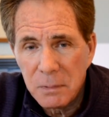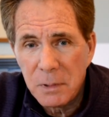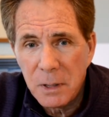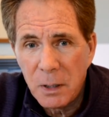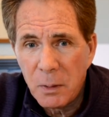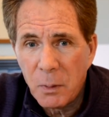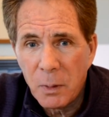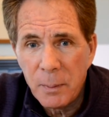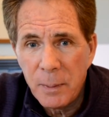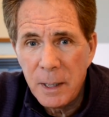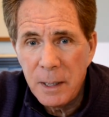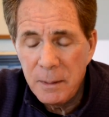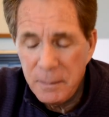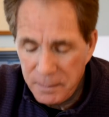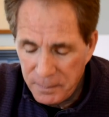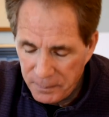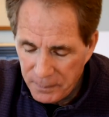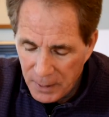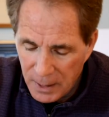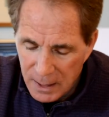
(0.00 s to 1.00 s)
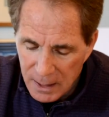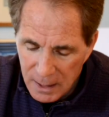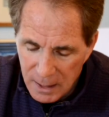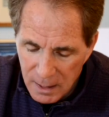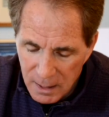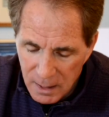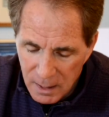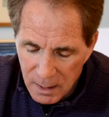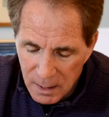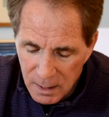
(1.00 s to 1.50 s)
You know what I mean?
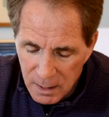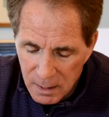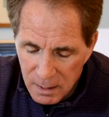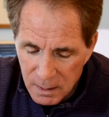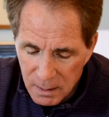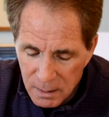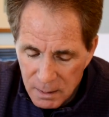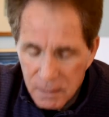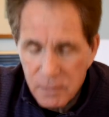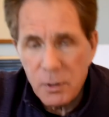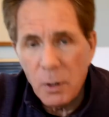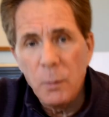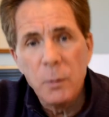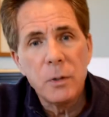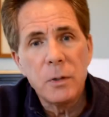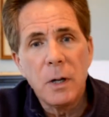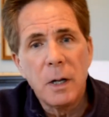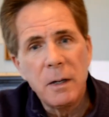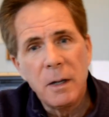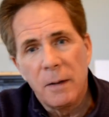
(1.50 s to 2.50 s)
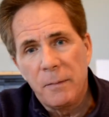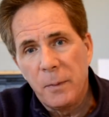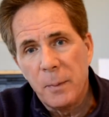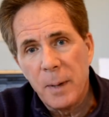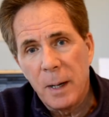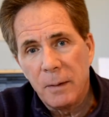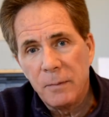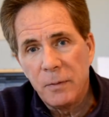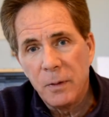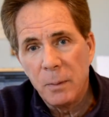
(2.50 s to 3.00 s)
So enough
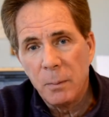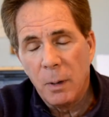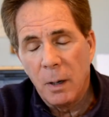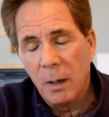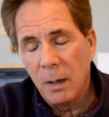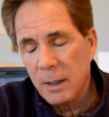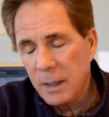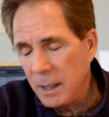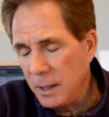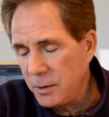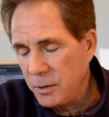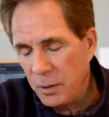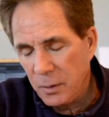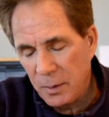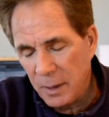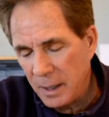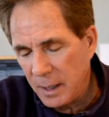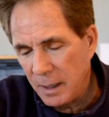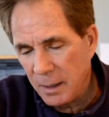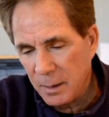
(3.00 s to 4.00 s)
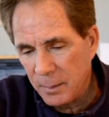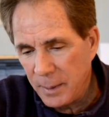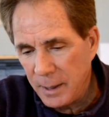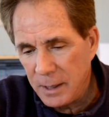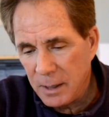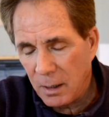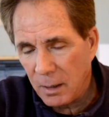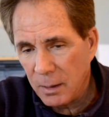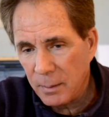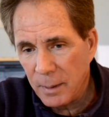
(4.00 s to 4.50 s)
about football. You didn't tune in to hear me
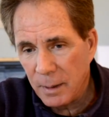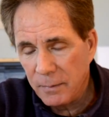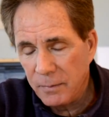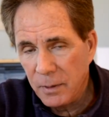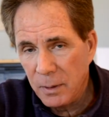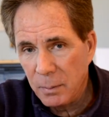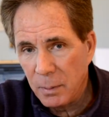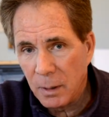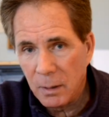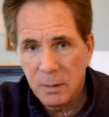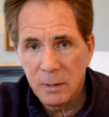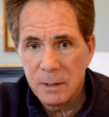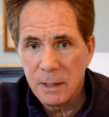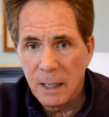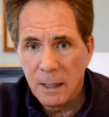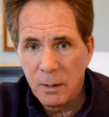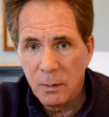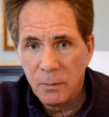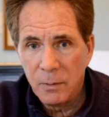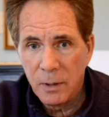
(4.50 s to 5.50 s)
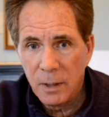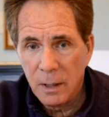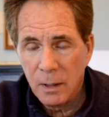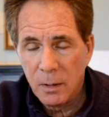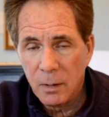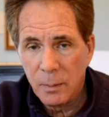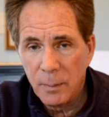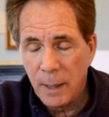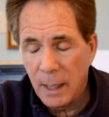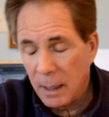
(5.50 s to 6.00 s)
talk about football because I know very
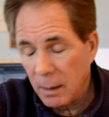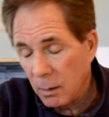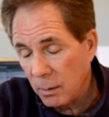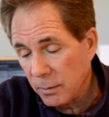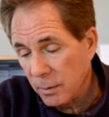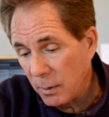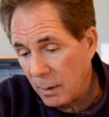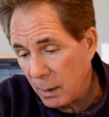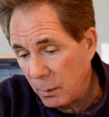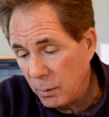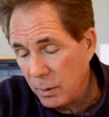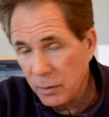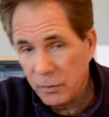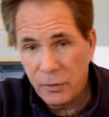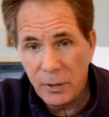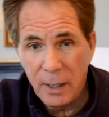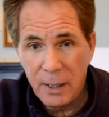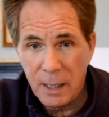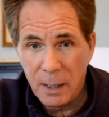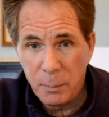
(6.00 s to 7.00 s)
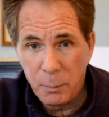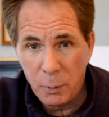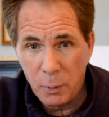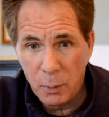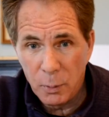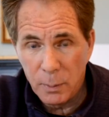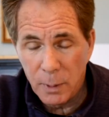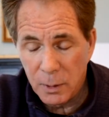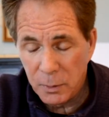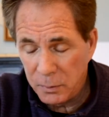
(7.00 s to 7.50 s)
little about it. Although I will say that
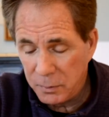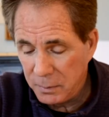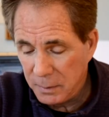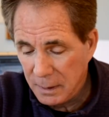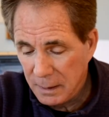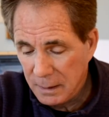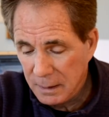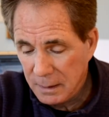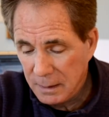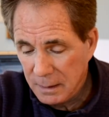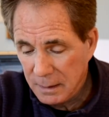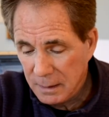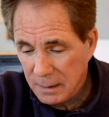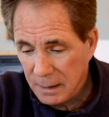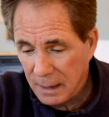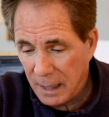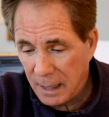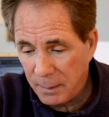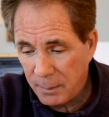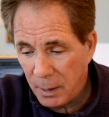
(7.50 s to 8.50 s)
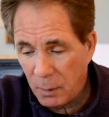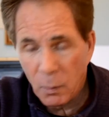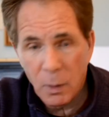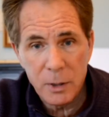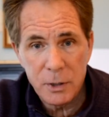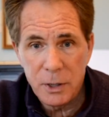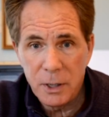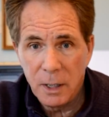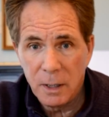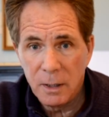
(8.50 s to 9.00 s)
Pro Bowl game I
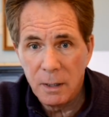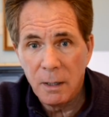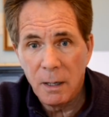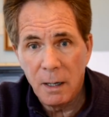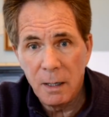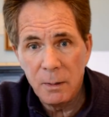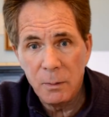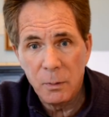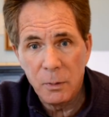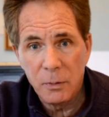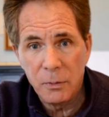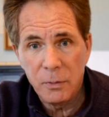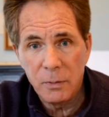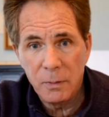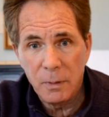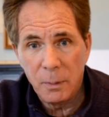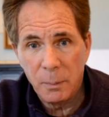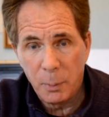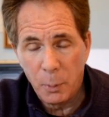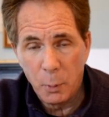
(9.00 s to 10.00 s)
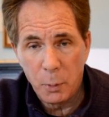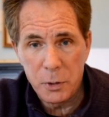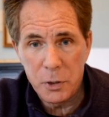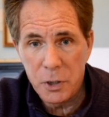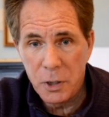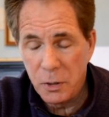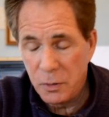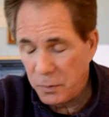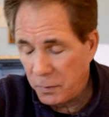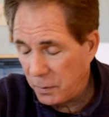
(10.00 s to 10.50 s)
watched the other night was a poor
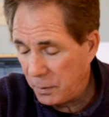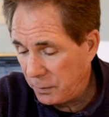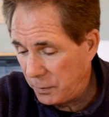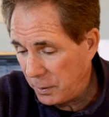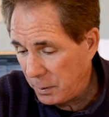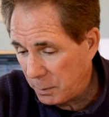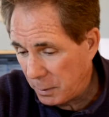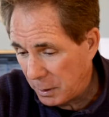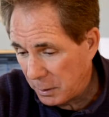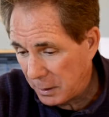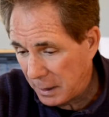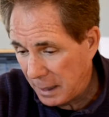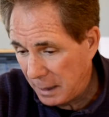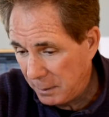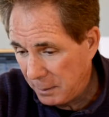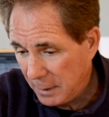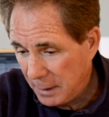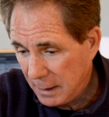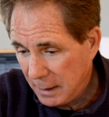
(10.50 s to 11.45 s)
excuse for a football game.